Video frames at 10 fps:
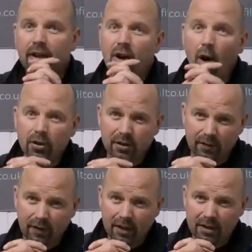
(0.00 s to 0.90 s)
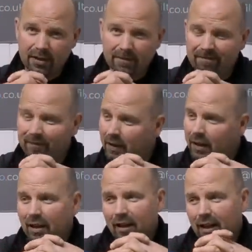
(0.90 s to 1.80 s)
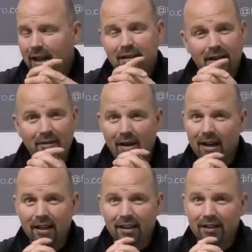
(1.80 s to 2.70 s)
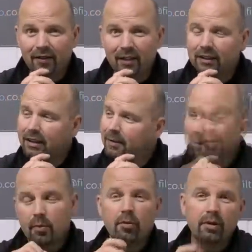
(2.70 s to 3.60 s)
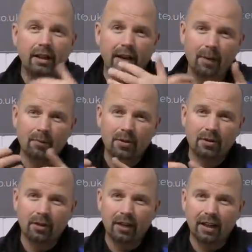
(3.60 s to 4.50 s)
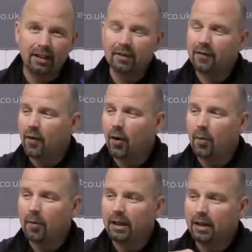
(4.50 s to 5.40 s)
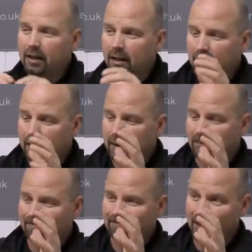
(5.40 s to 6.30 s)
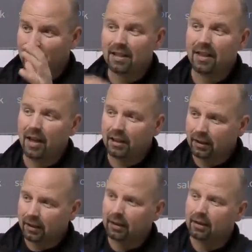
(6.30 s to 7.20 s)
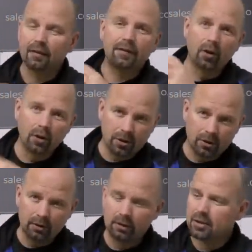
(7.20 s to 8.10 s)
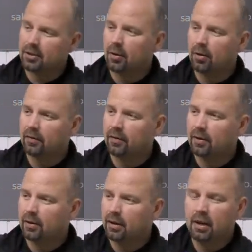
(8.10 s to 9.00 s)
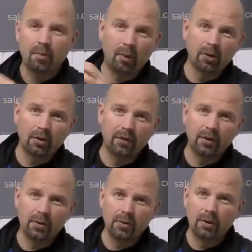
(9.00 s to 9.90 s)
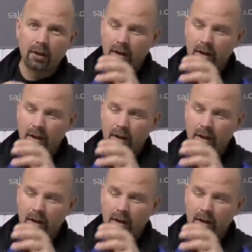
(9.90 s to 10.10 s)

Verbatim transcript: cost of this, it's a cracking little filter, but really I'm just looking at it from a an aesthetic and a functional sort of a point of view.